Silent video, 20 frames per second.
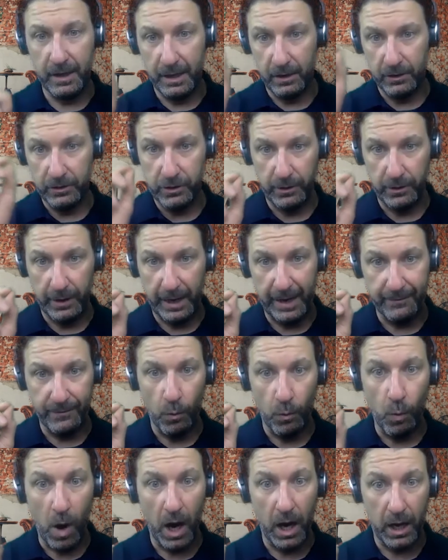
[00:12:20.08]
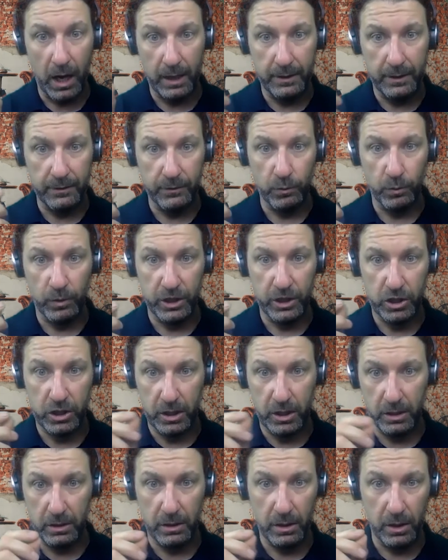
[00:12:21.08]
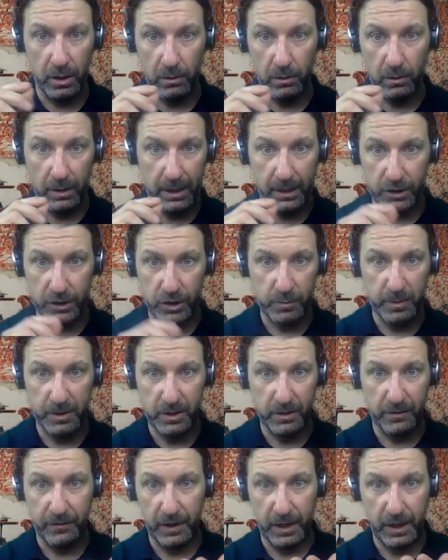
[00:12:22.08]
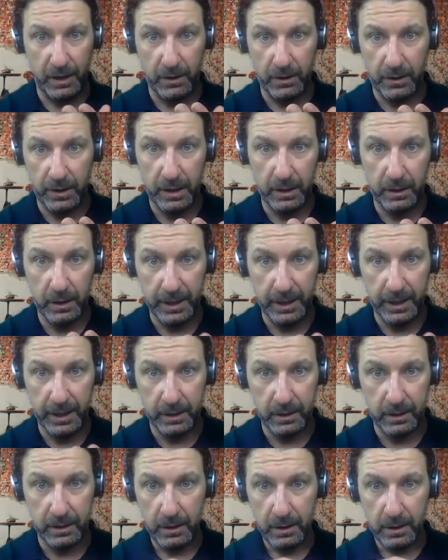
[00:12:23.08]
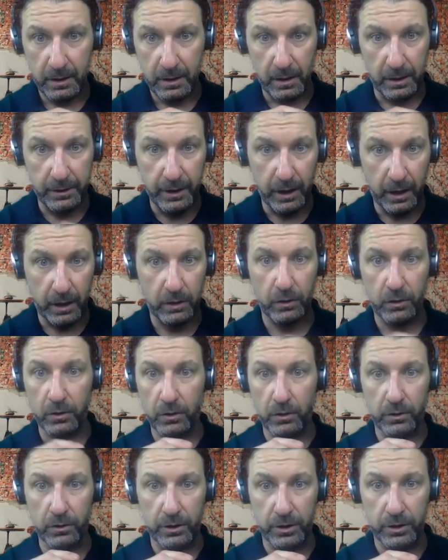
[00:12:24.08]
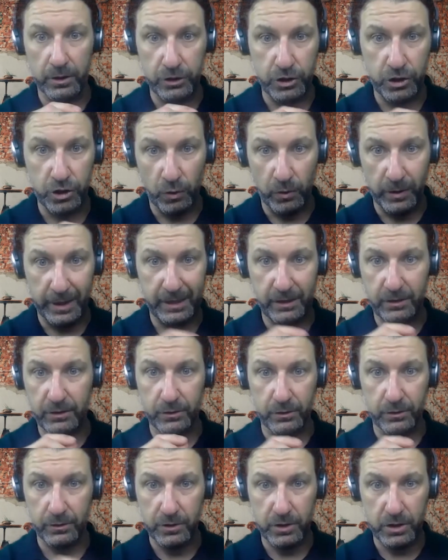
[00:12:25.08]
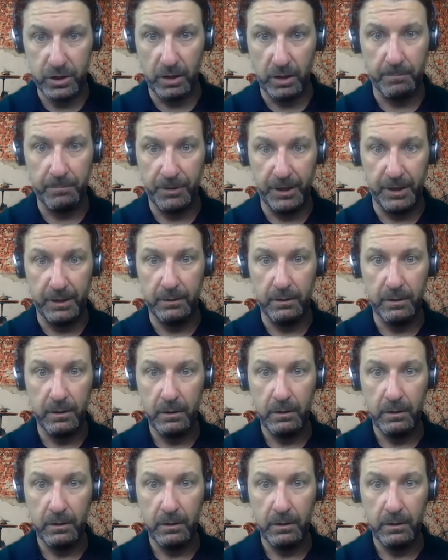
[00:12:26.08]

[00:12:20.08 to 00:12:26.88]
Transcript: I also have a wand which can go on a specific area, like a knuckle or a joint or something